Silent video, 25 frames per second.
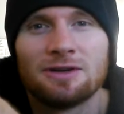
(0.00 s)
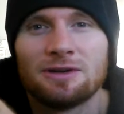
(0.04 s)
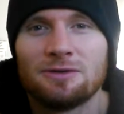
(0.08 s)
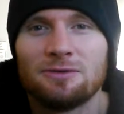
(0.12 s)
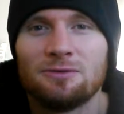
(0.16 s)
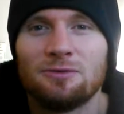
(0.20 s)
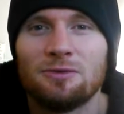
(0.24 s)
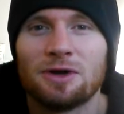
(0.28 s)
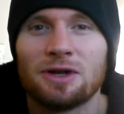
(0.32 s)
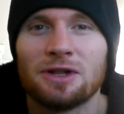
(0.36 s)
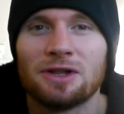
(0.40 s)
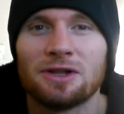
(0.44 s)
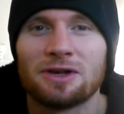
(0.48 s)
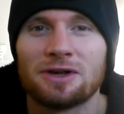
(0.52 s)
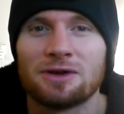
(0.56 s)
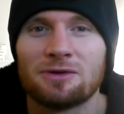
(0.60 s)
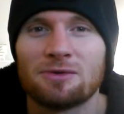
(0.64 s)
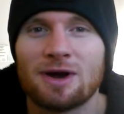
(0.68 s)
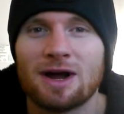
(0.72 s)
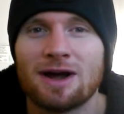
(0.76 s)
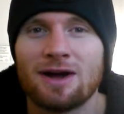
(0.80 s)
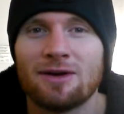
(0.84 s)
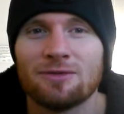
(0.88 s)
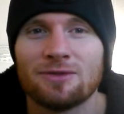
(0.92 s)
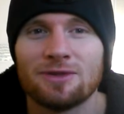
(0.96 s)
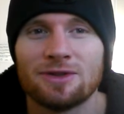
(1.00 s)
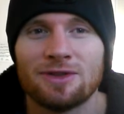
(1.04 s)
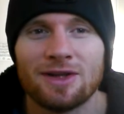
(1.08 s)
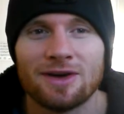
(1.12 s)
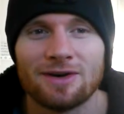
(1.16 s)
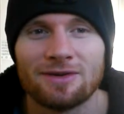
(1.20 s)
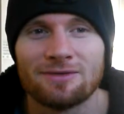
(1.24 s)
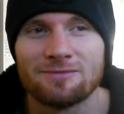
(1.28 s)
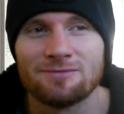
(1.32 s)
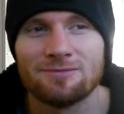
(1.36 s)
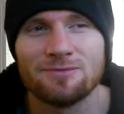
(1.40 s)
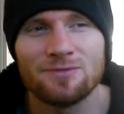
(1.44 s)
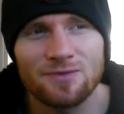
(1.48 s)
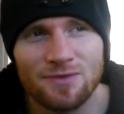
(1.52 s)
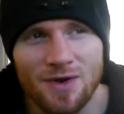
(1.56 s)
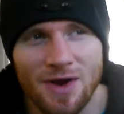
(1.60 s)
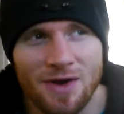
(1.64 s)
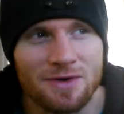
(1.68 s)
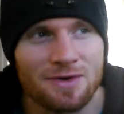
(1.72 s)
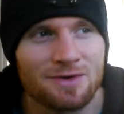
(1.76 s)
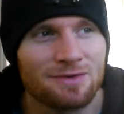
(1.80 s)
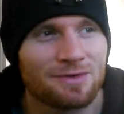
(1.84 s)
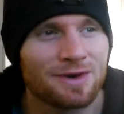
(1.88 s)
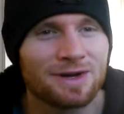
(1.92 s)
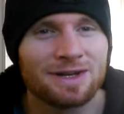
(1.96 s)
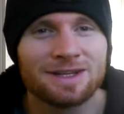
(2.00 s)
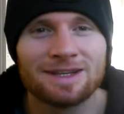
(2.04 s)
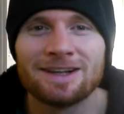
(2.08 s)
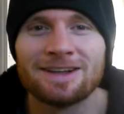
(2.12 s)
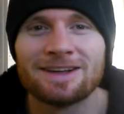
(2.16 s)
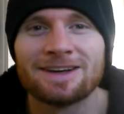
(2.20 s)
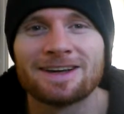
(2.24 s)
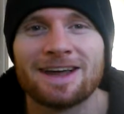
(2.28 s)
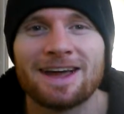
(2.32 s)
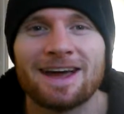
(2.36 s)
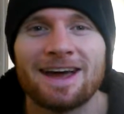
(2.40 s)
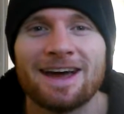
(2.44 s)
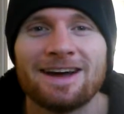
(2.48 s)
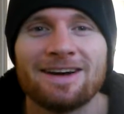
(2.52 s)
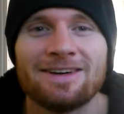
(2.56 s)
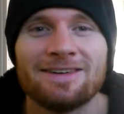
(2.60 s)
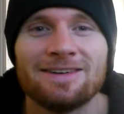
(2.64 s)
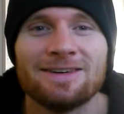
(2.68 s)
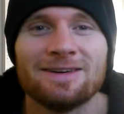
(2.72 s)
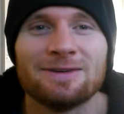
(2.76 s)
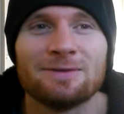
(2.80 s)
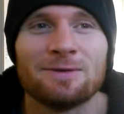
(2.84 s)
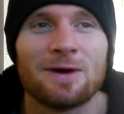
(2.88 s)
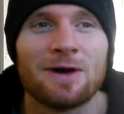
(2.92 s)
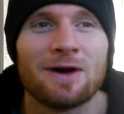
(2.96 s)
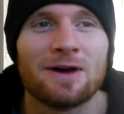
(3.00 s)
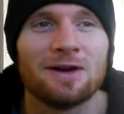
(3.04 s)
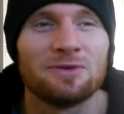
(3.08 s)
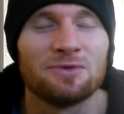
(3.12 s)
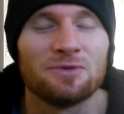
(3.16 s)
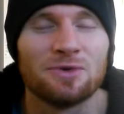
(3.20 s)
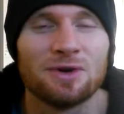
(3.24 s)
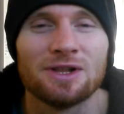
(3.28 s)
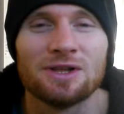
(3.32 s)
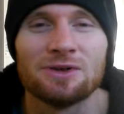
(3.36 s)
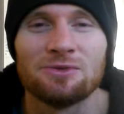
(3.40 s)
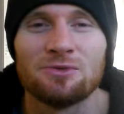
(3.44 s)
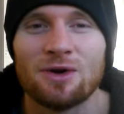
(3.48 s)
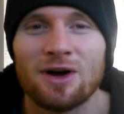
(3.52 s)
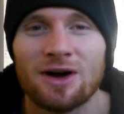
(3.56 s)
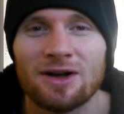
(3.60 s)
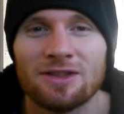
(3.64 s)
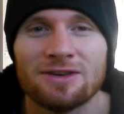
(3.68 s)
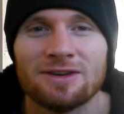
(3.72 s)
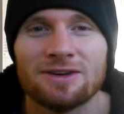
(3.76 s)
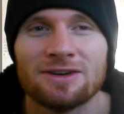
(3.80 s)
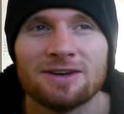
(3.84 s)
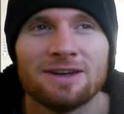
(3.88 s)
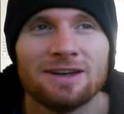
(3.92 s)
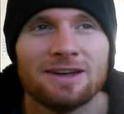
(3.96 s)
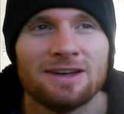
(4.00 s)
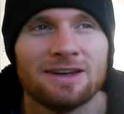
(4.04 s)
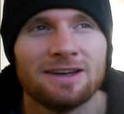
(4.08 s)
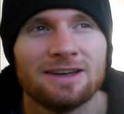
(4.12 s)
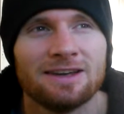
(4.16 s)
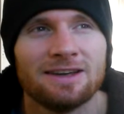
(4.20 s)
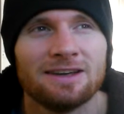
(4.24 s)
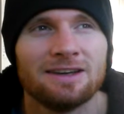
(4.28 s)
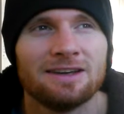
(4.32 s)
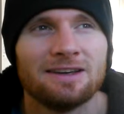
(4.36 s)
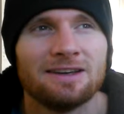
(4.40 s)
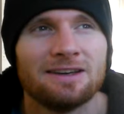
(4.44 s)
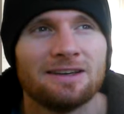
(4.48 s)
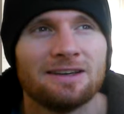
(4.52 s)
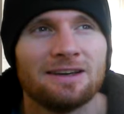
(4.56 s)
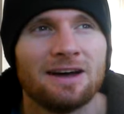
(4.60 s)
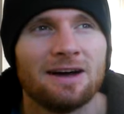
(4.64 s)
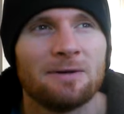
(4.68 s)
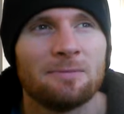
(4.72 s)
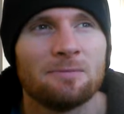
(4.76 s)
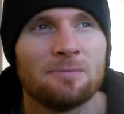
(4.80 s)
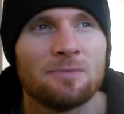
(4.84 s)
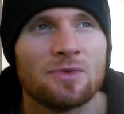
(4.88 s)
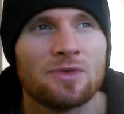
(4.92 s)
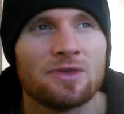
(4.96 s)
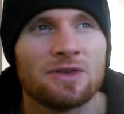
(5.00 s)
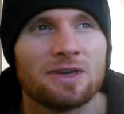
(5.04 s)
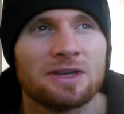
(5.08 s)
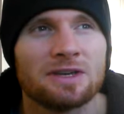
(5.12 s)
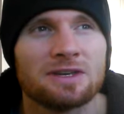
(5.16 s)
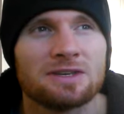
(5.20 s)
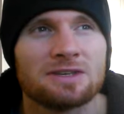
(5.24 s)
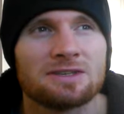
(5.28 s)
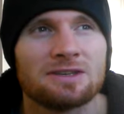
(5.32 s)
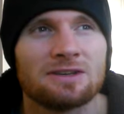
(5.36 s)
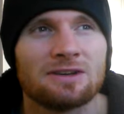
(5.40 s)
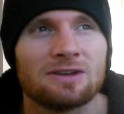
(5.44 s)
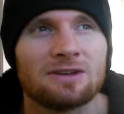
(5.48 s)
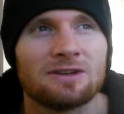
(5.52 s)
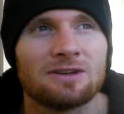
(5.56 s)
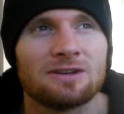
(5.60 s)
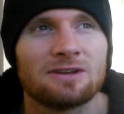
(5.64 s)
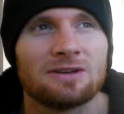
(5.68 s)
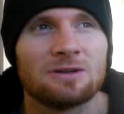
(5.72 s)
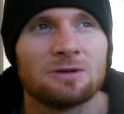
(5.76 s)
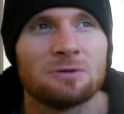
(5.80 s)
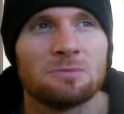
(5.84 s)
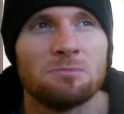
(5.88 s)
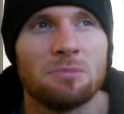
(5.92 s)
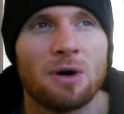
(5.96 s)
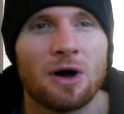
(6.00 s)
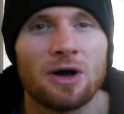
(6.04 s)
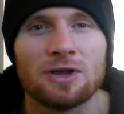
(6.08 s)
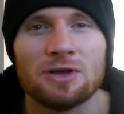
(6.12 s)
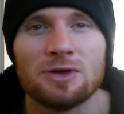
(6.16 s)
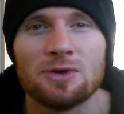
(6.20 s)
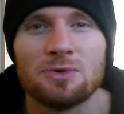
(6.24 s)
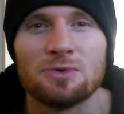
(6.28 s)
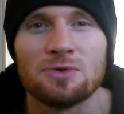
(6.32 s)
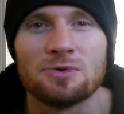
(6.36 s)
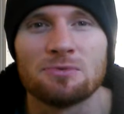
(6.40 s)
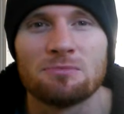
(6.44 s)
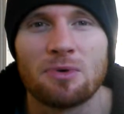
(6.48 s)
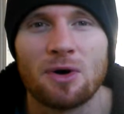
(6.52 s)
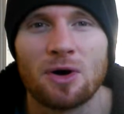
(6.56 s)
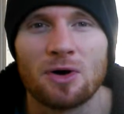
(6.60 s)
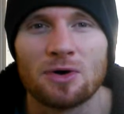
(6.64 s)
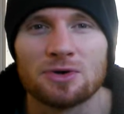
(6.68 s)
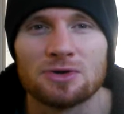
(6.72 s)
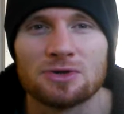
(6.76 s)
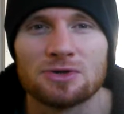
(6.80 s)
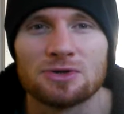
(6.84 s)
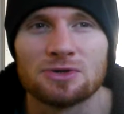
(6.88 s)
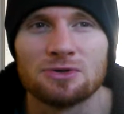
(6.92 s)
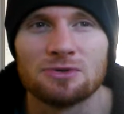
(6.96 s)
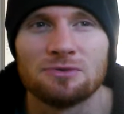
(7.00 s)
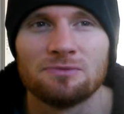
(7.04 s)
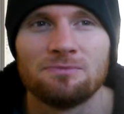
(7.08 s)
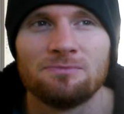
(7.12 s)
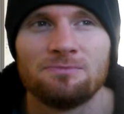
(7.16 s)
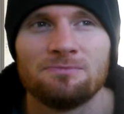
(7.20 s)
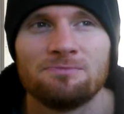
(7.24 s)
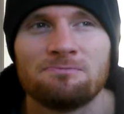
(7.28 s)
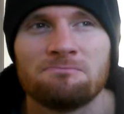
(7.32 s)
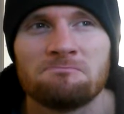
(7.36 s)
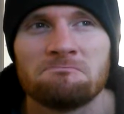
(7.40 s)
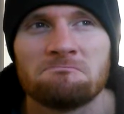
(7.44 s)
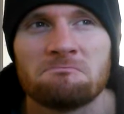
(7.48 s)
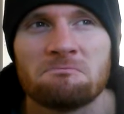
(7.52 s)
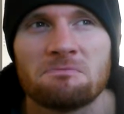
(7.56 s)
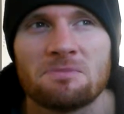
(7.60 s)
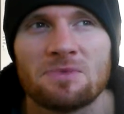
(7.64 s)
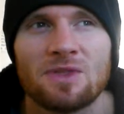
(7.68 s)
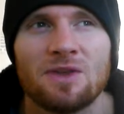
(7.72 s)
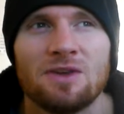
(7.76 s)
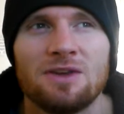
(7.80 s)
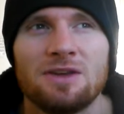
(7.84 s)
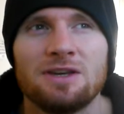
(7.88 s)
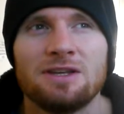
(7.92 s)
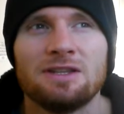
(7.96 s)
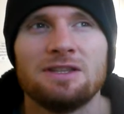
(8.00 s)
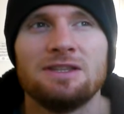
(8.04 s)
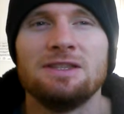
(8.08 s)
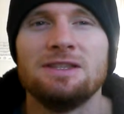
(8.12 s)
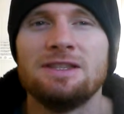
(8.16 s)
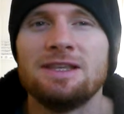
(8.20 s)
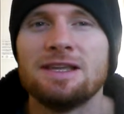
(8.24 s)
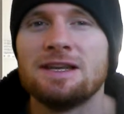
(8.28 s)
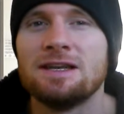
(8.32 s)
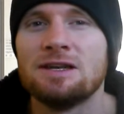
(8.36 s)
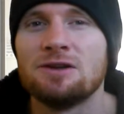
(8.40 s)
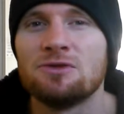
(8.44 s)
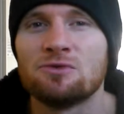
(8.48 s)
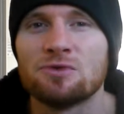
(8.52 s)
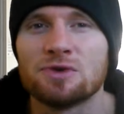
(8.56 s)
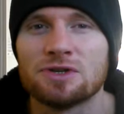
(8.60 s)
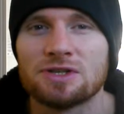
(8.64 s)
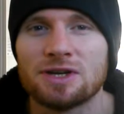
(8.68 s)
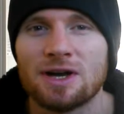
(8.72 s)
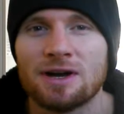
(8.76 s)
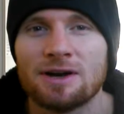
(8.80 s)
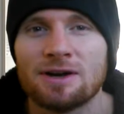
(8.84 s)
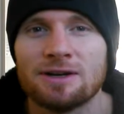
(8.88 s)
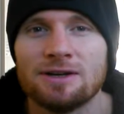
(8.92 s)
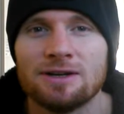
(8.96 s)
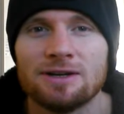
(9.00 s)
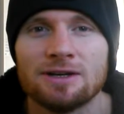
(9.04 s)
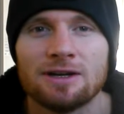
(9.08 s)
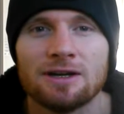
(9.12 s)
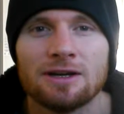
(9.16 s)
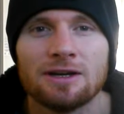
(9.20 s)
wriggling around in that very, very delicate area where I'd really rather things that could bite you with poison didn't reside.